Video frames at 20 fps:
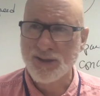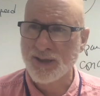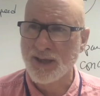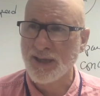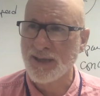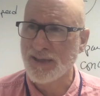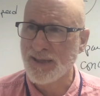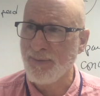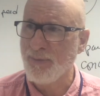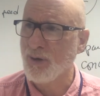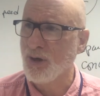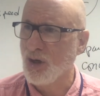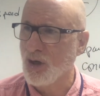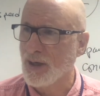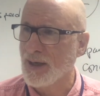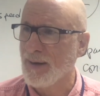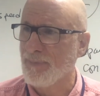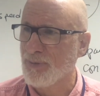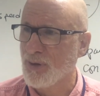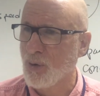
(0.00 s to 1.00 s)
Can someone
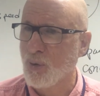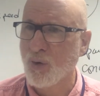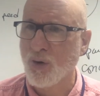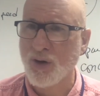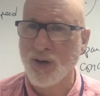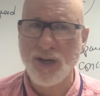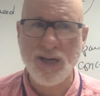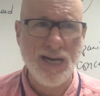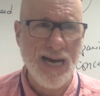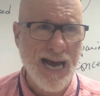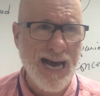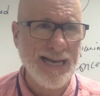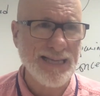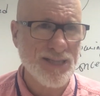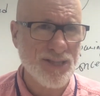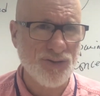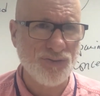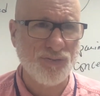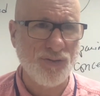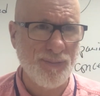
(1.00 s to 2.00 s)
look up the word
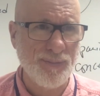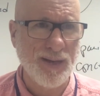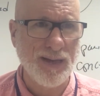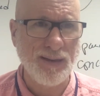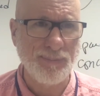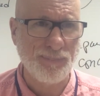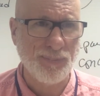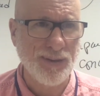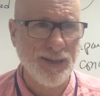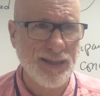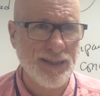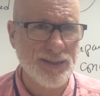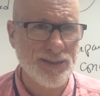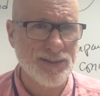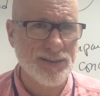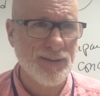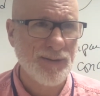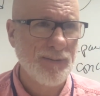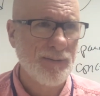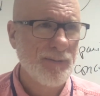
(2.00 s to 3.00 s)
knots for me,
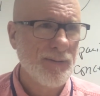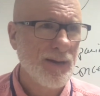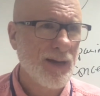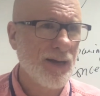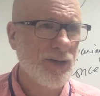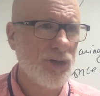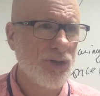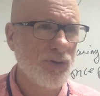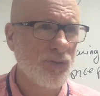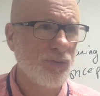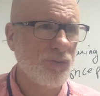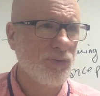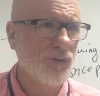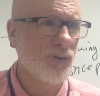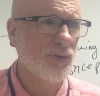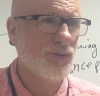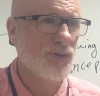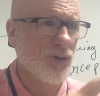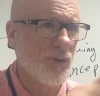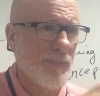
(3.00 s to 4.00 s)
please?
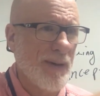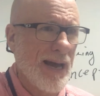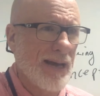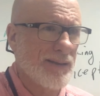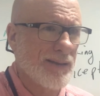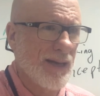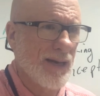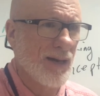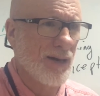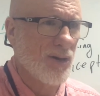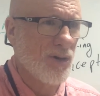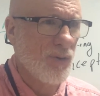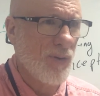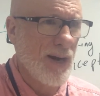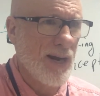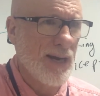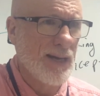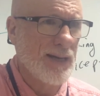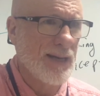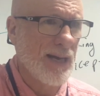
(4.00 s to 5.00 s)
You two back there,
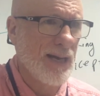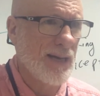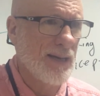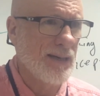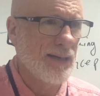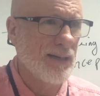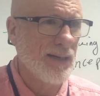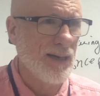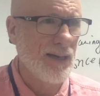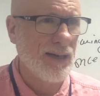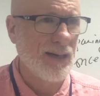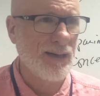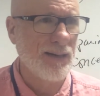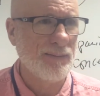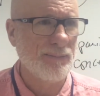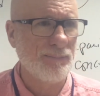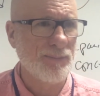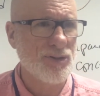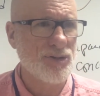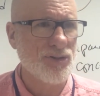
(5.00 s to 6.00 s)
Craig and
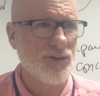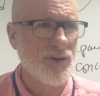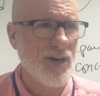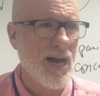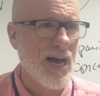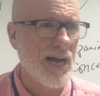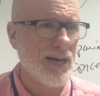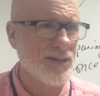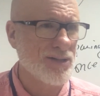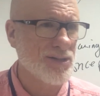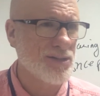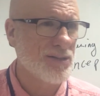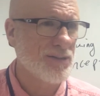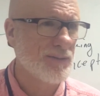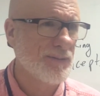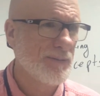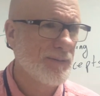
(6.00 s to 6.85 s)
Mr. Knots.